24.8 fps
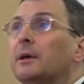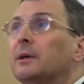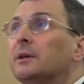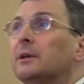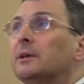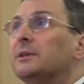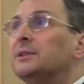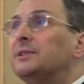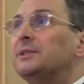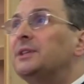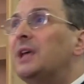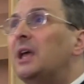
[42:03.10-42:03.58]

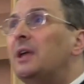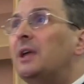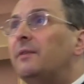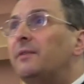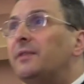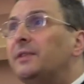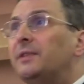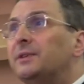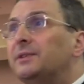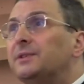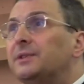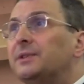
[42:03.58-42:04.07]

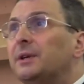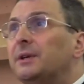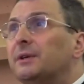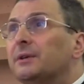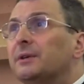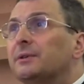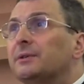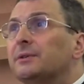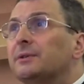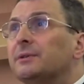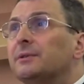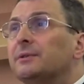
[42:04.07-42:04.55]
Save these
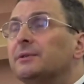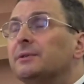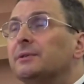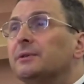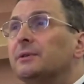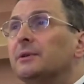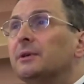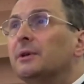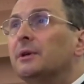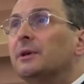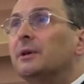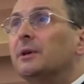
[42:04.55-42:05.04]
sinners.
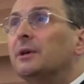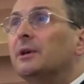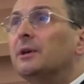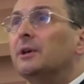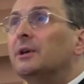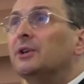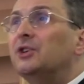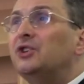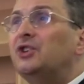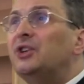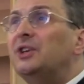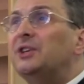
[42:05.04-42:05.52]

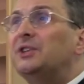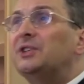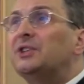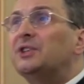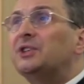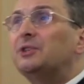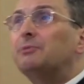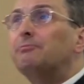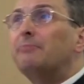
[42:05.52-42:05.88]
Jesus,